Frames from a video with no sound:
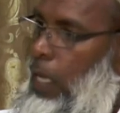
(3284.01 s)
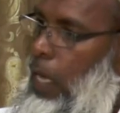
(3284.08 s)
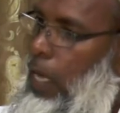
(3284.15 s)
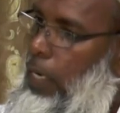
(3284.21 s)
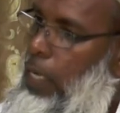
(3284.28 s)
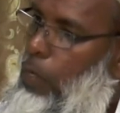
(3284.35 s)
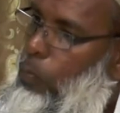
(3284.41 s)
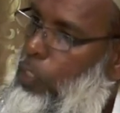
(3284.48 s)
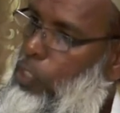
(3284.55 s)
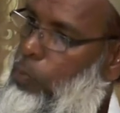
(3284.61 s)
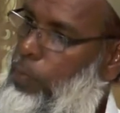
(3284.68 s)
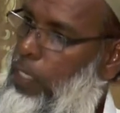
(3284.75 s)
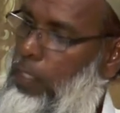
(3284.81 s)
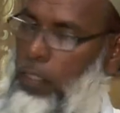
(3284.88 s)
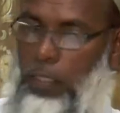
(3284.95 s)
And hey, watch
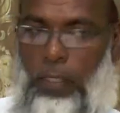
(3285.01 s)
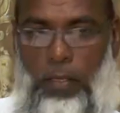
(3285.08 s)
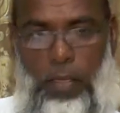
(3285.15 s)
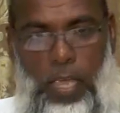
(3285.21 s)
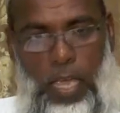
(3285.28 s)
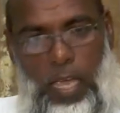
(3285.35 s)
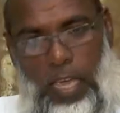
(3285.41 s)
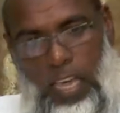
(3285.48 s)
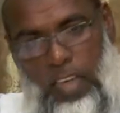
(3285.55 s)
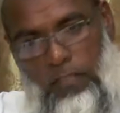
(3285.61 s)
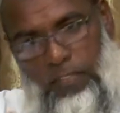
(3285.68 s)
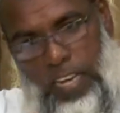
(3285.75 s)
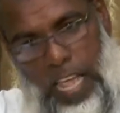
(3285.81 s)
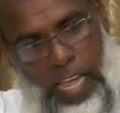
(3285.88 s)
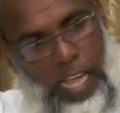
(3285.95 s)
me.
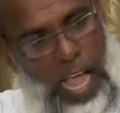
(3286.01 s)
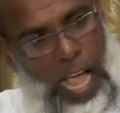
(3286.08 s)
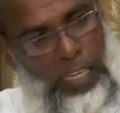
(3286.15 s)
If they get